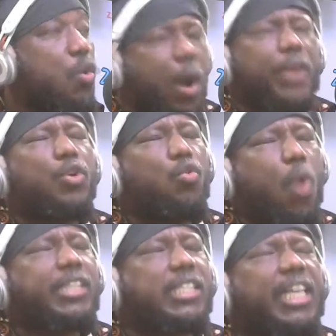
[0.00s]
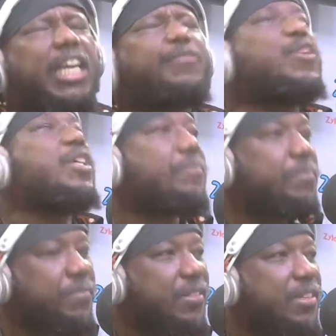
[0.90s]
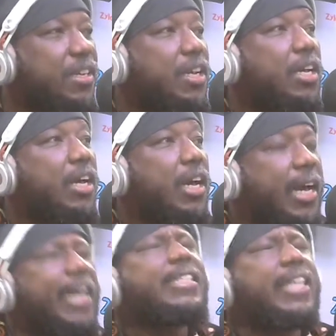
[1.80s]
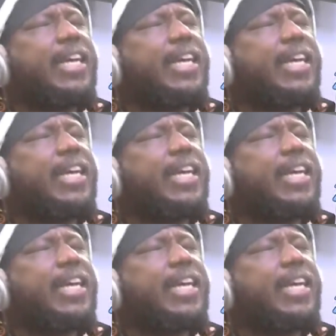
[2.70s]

when you watch TV, it